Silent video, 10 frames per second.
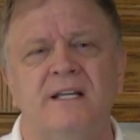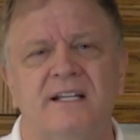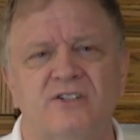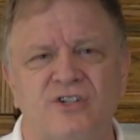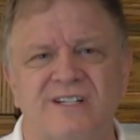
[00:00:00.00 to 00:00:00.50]

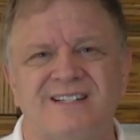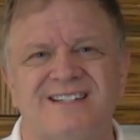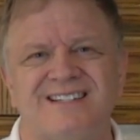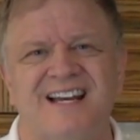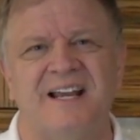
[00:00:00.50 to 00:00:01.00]
In
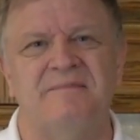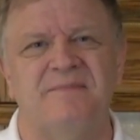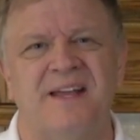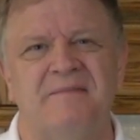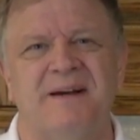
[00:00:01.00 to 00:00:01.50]
Jesus' name,
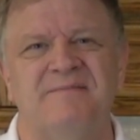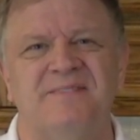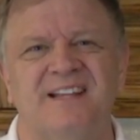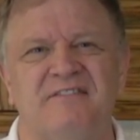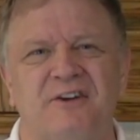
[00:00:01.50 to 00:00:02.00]
amen.
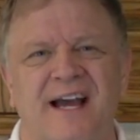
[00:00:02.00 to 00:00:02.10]
Love you